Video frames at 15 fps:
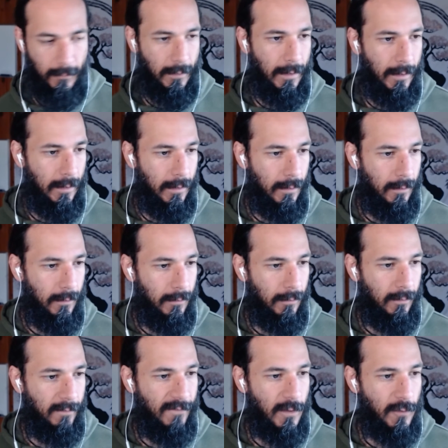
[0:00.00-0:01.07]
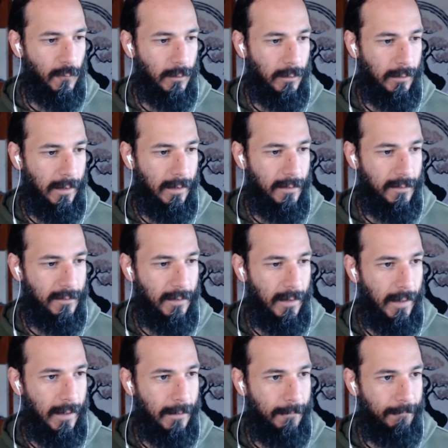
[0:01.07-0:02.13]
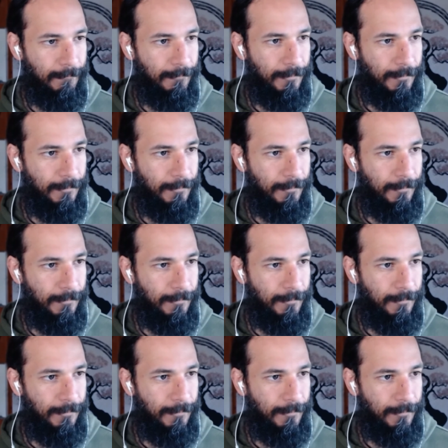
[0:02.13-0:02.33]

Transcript: And the first one is that,